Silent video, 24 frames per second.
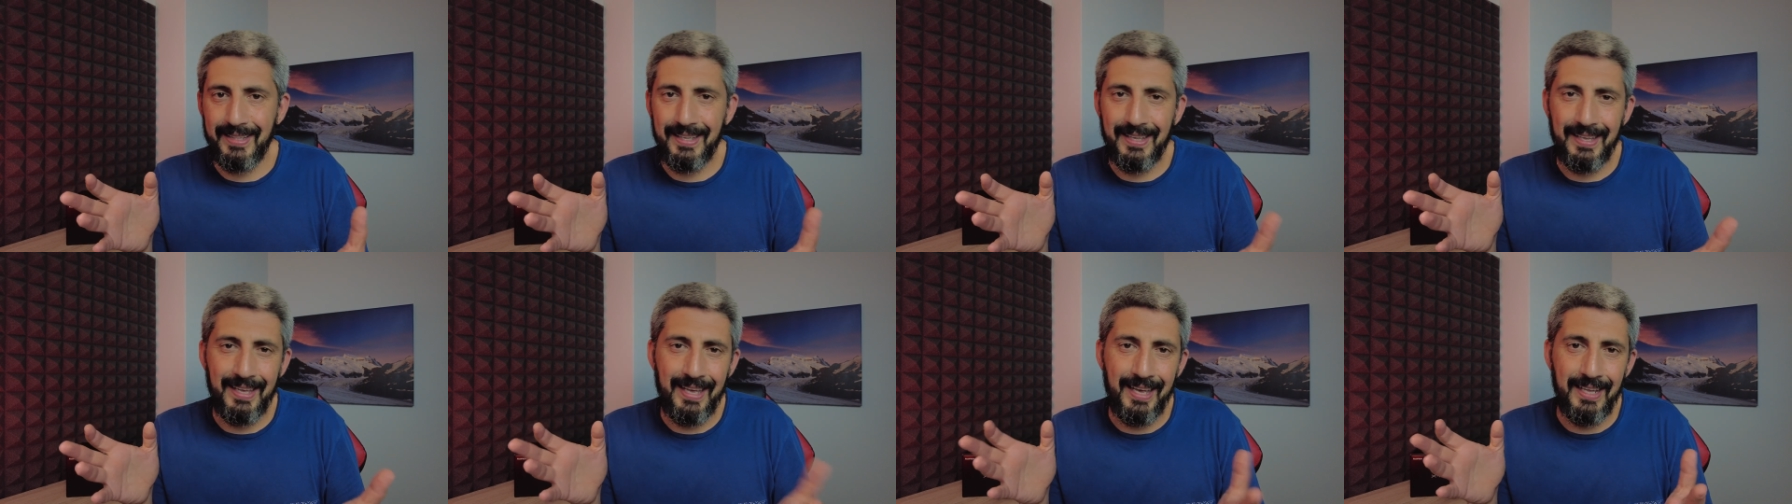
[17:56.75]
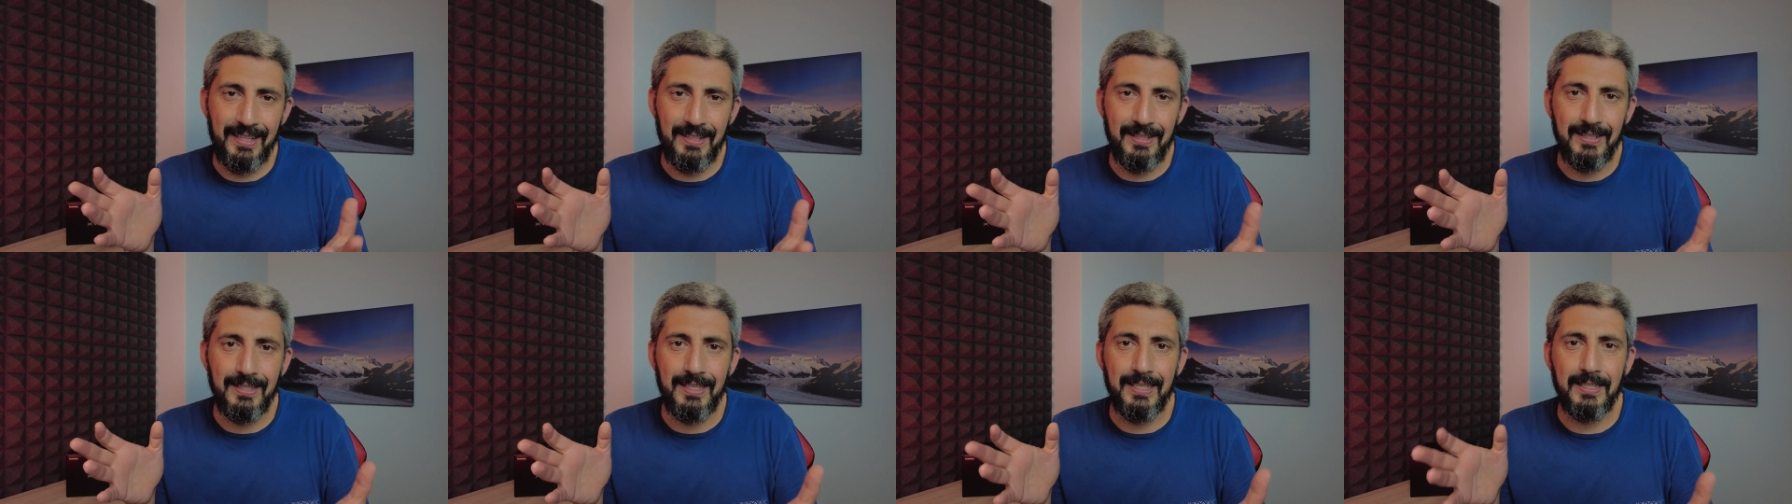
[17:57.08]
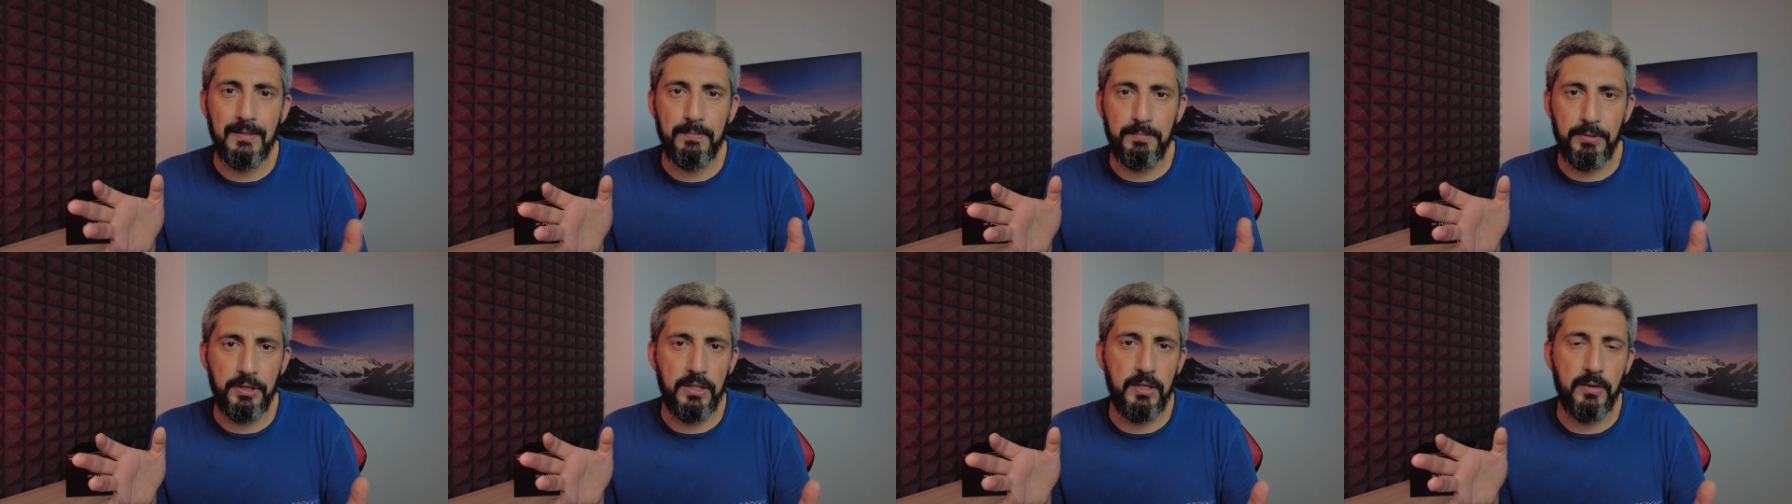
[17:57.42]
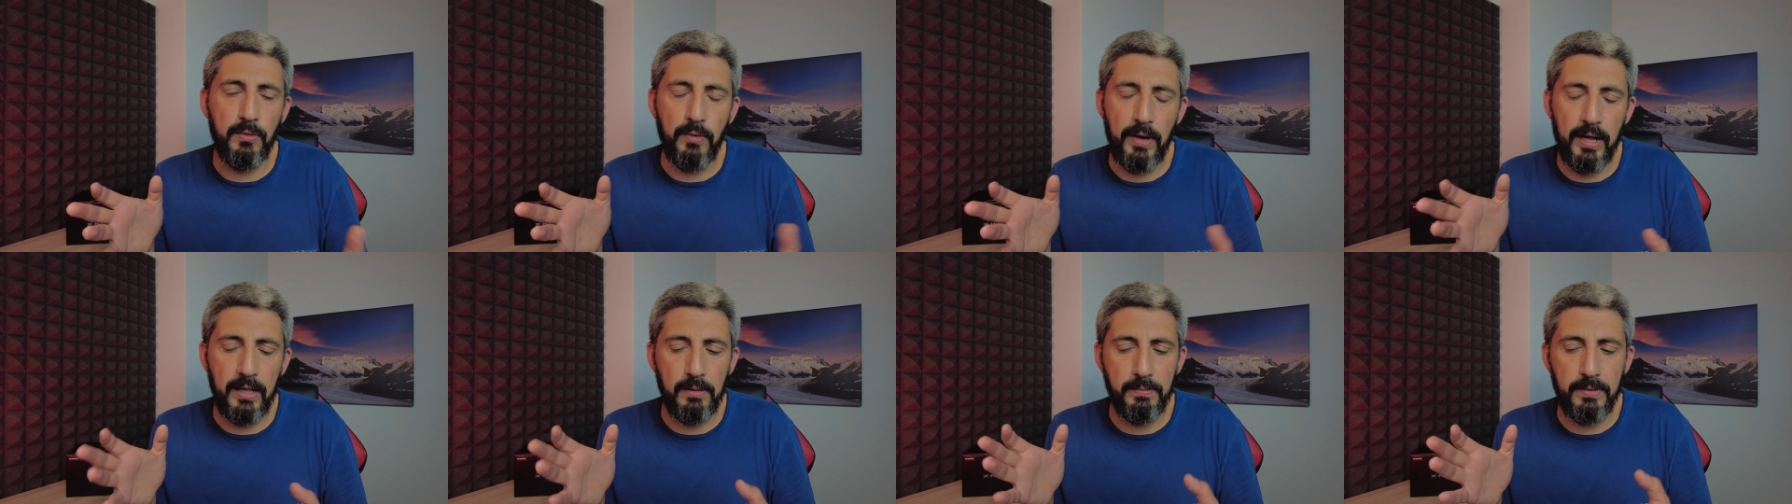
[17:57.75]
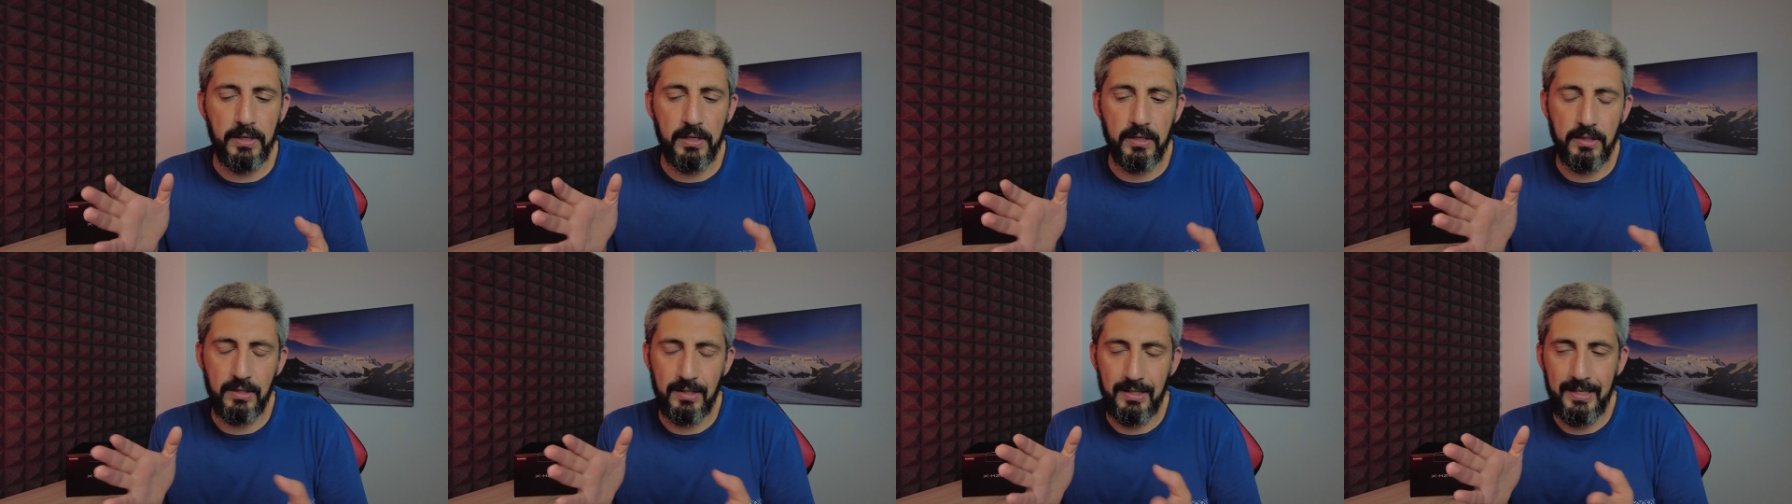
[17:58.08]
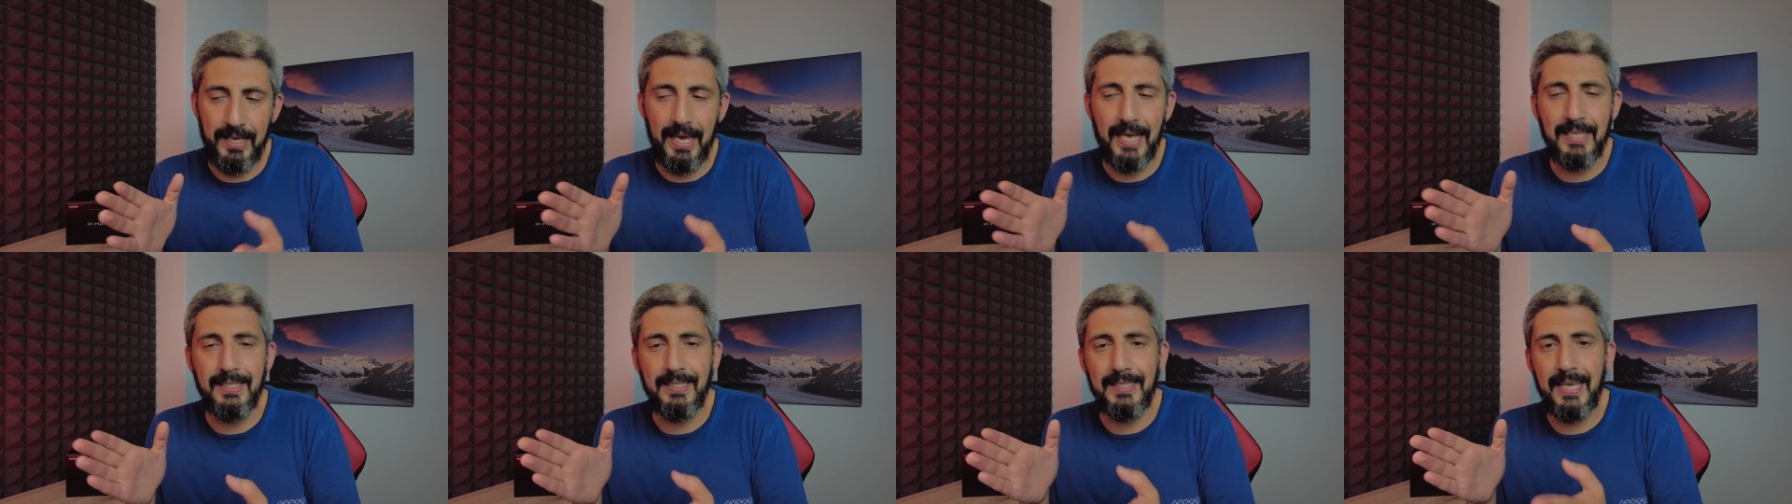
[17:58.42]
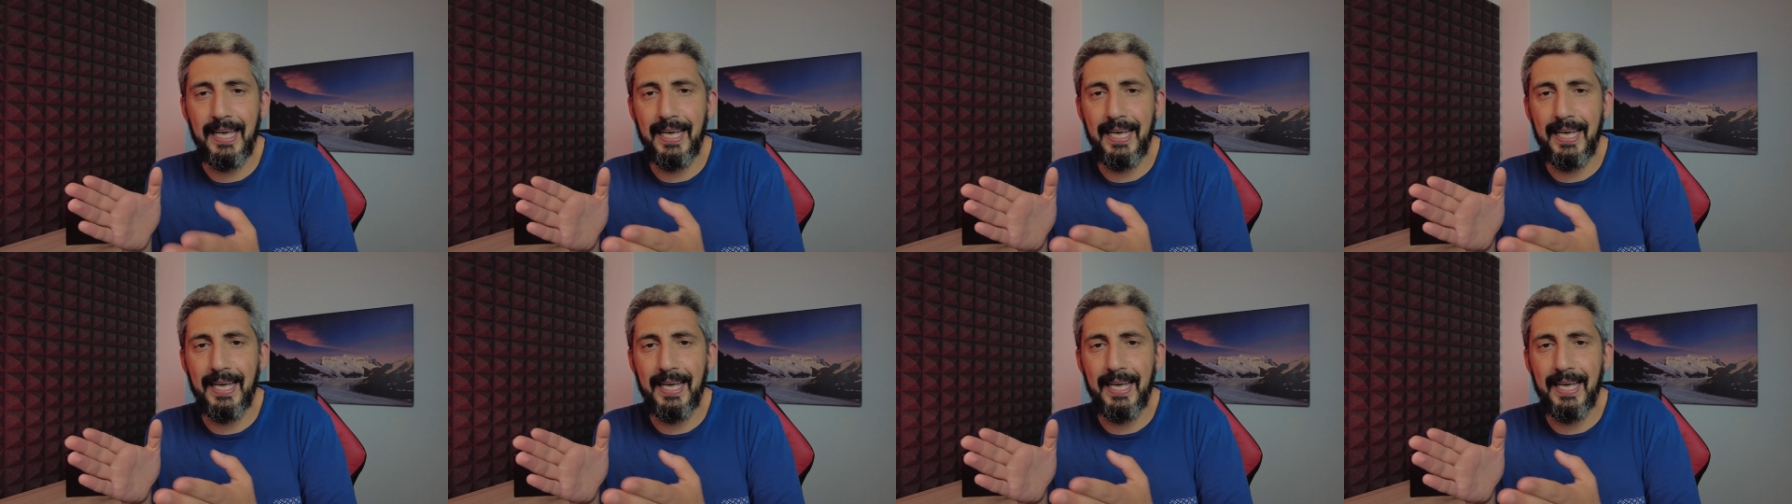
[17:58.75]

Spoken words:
handled it pretty well, because yes,